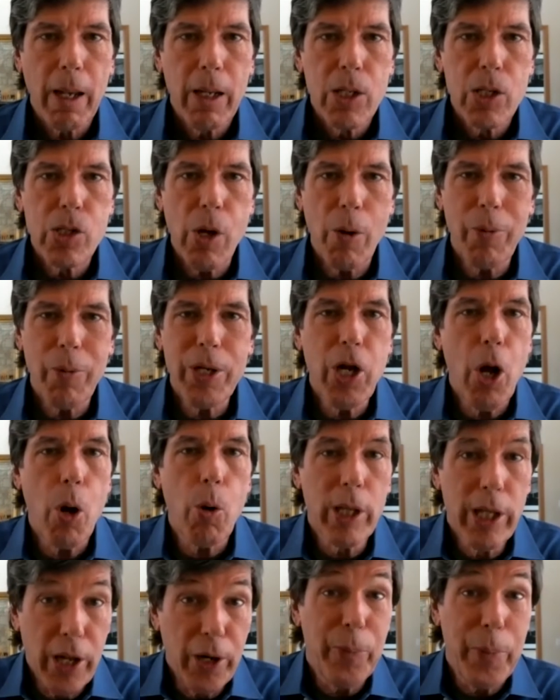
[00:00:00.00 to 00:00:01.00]
So we know a
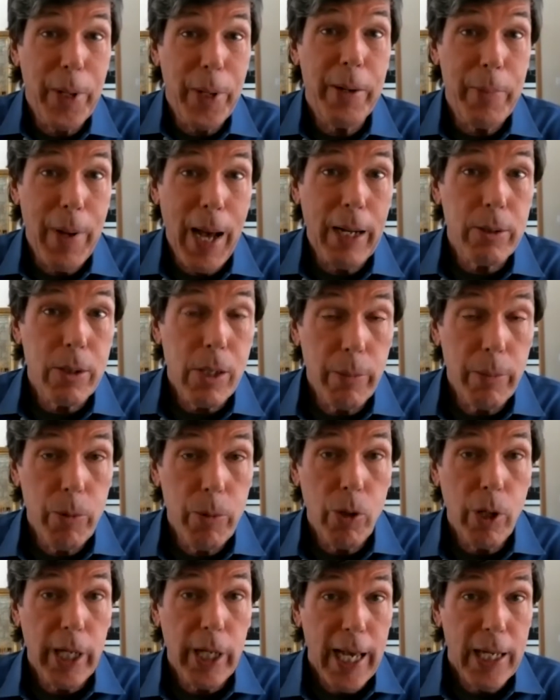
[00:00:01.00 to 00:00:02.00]
little bit about
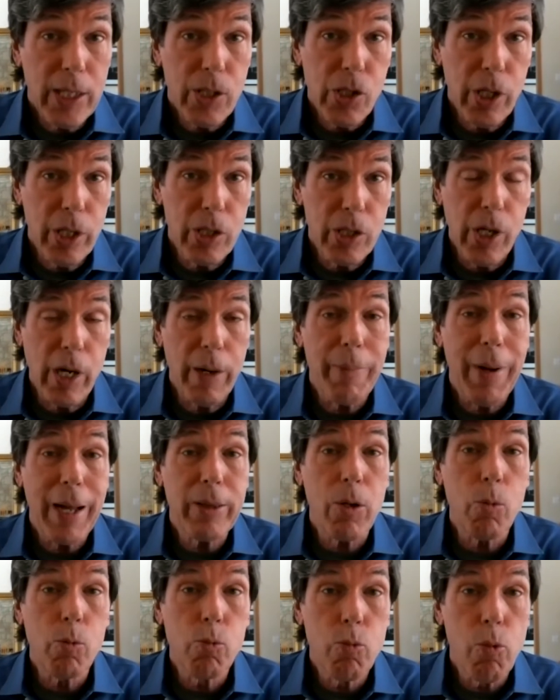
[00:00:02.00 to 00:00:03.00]
communications and about
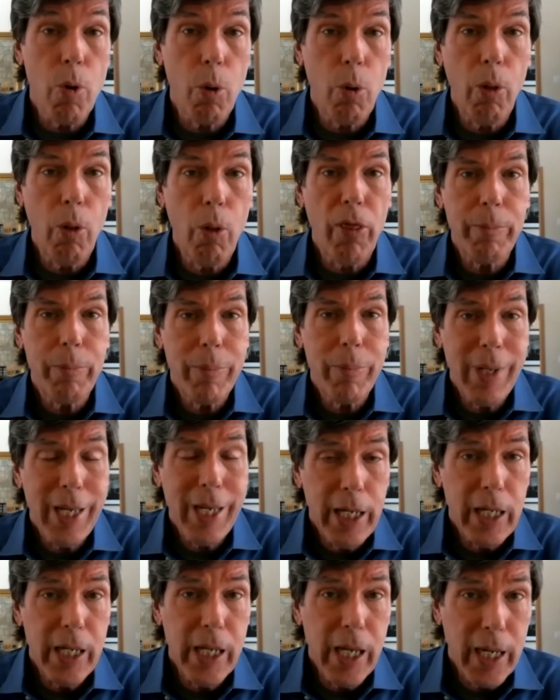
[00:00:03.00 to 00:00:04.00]
the role the
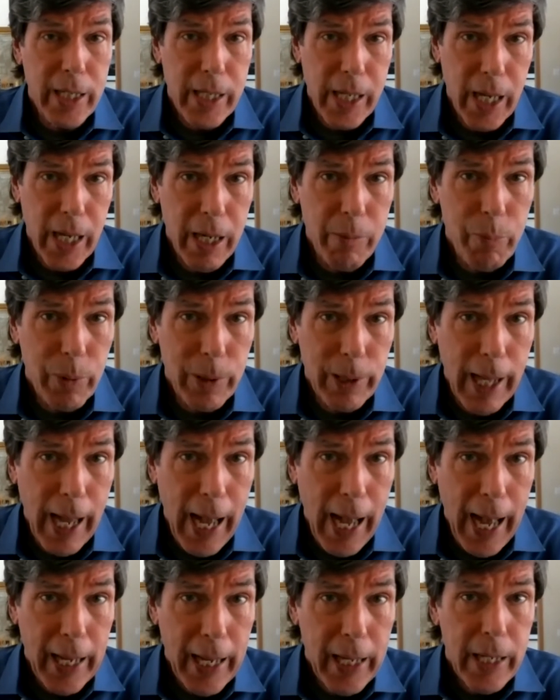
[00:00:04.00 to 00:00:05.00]
media can
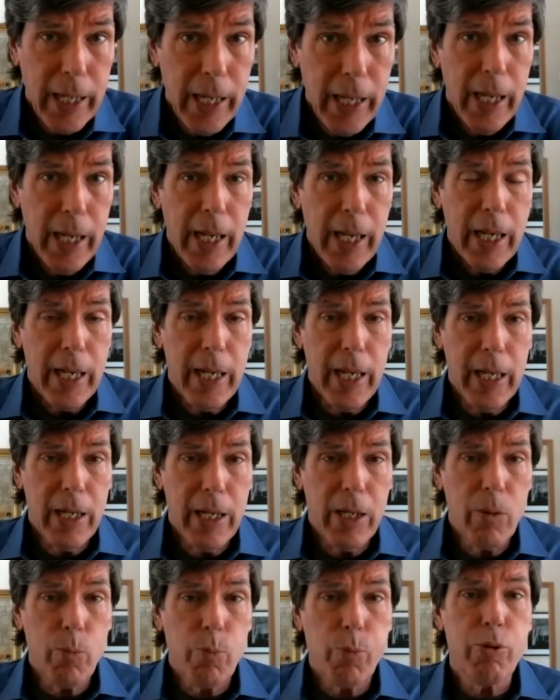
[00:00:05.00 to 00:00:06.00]
play
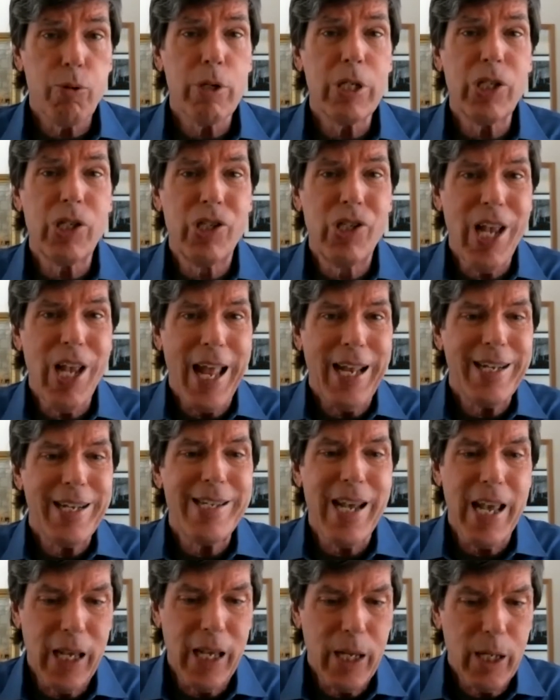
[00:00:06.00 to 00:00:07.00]
in
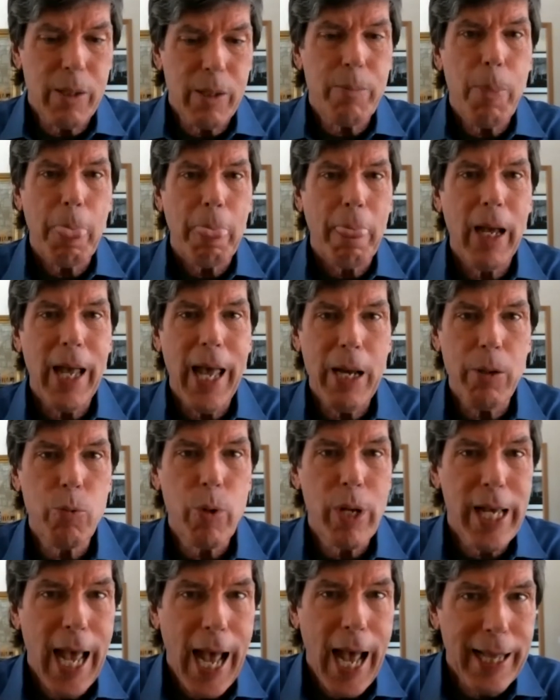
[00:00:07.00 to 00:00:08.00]
presenting a
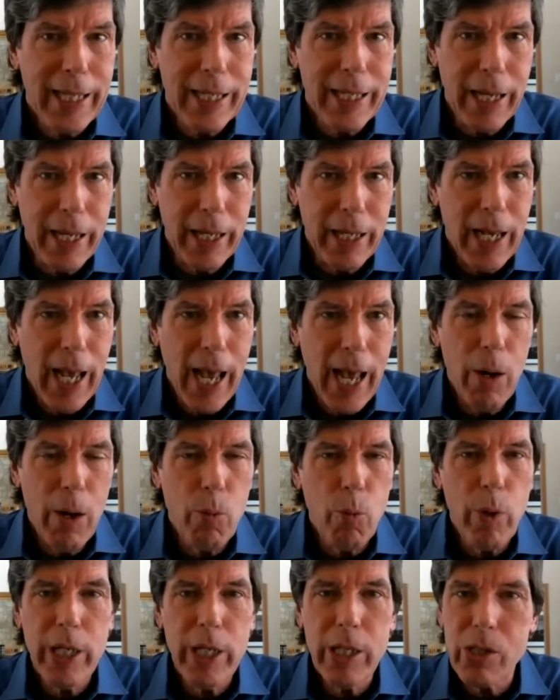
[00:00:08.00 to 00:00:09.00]
reality. And
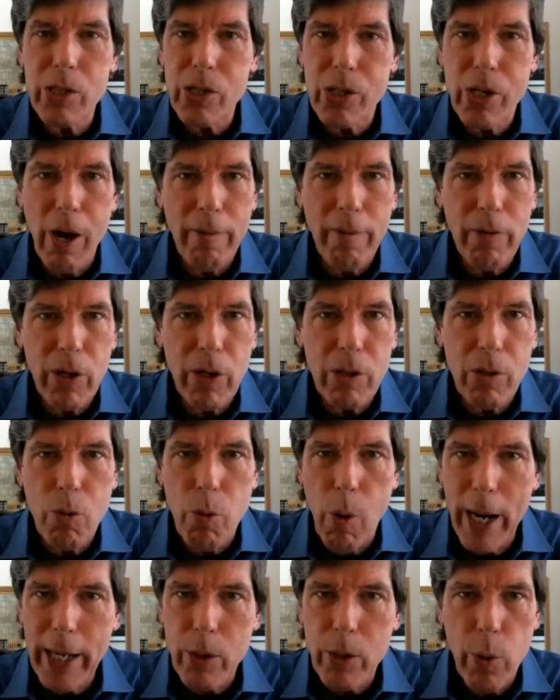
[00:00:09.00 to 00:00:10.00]
we discovered
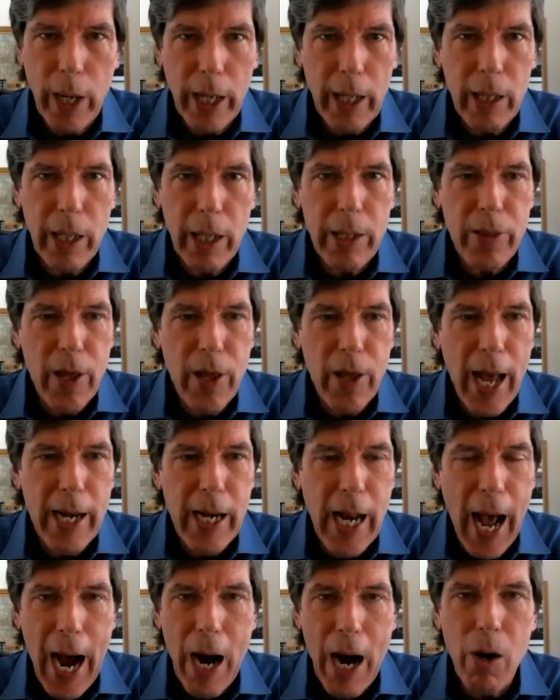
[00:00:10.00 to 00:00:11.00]
quite quickly that
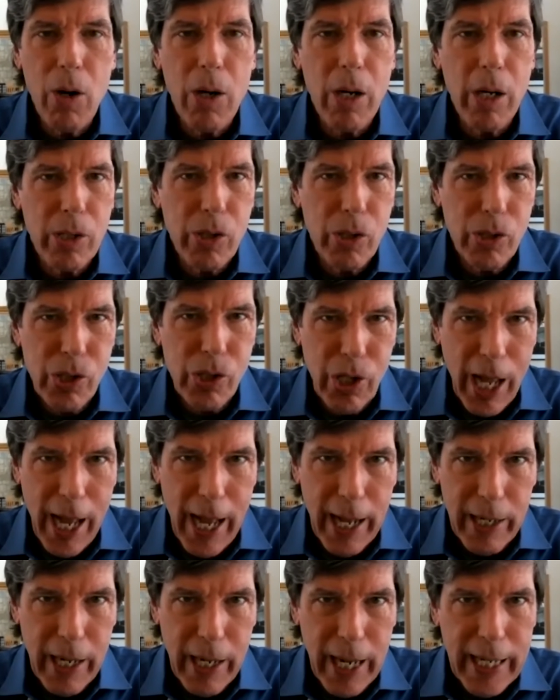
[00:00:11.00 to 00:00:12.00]
our
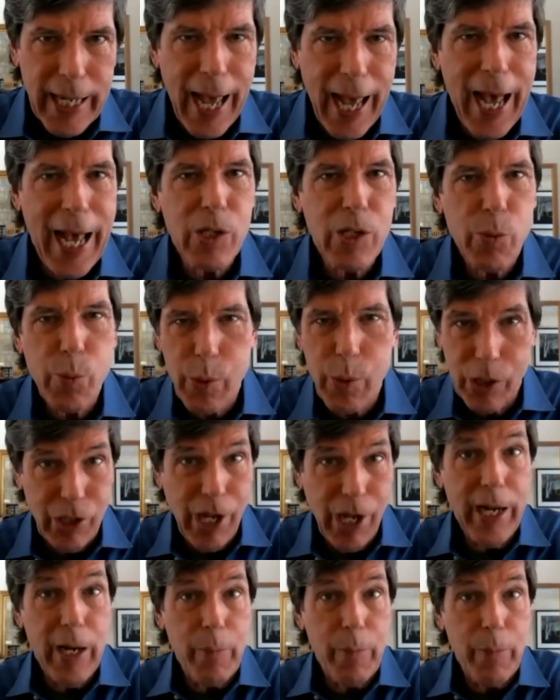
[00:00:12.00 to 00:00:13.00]
understanding as
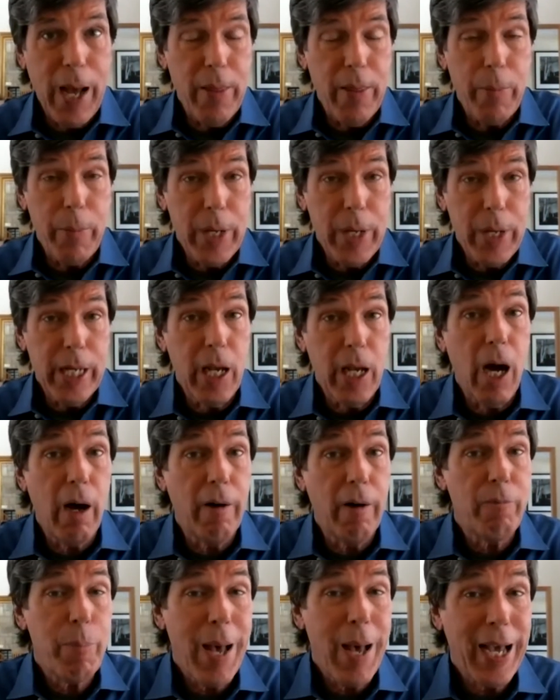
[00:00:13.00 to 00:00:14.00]
presented by the media
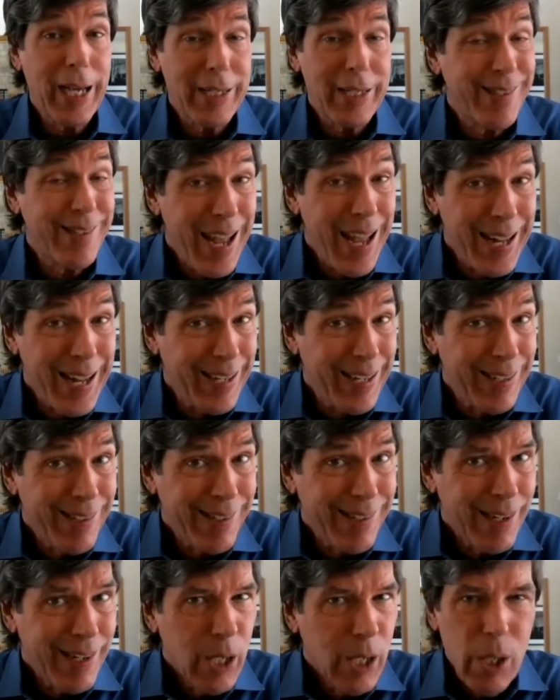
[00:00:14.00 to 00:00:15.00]
of
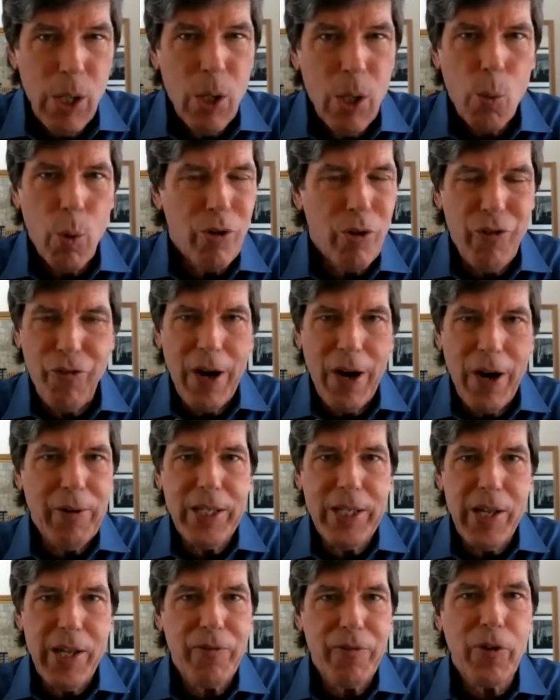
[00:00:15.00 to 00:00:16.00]
Pakistanis was very
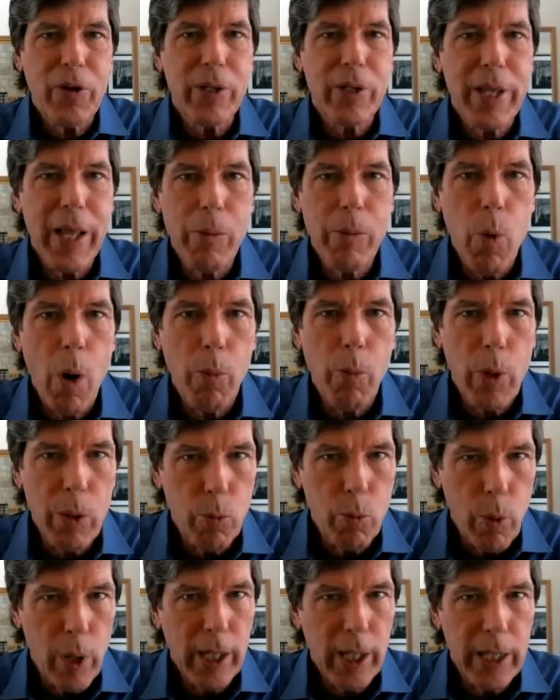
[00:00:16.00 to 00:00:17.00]
different than what we
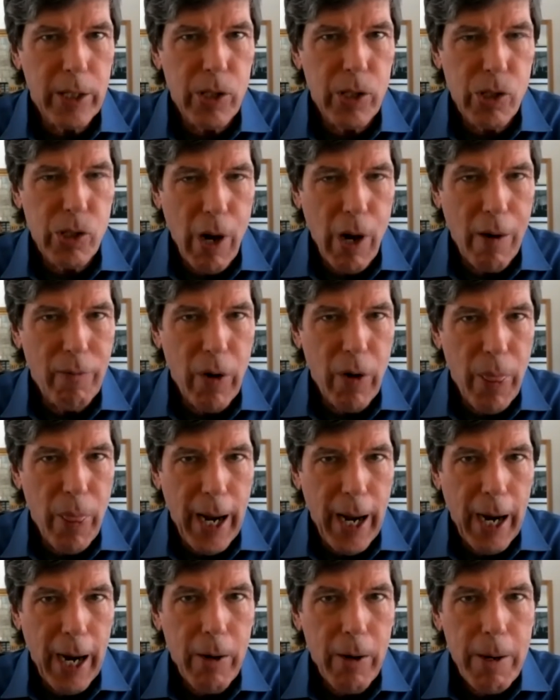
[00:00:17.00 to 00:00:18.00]
really discovered
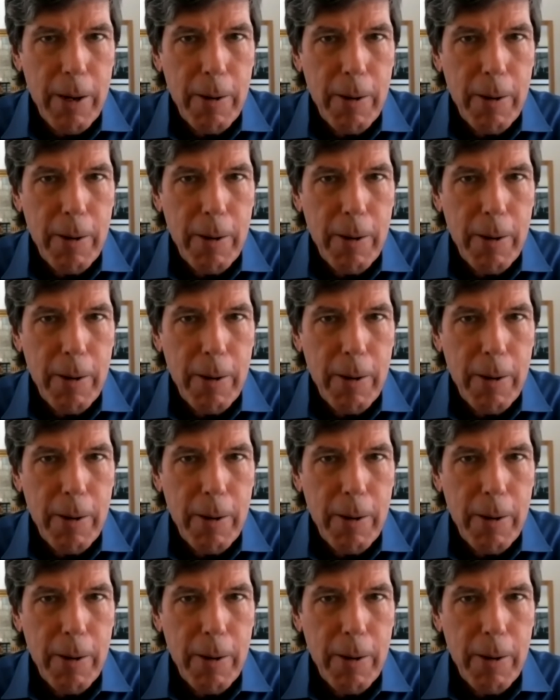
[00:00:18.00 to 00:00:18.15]
there.